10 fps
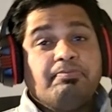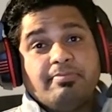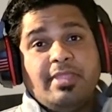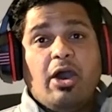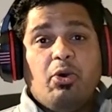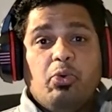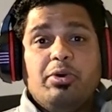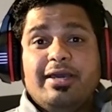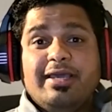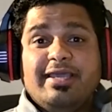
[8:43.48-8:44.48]
Now,
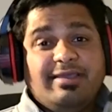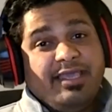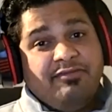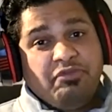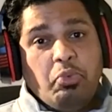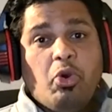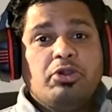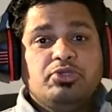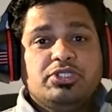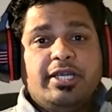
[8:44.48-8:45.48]
if you want
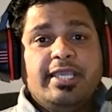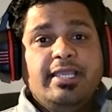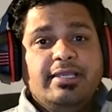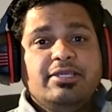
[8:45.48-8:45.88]
to study,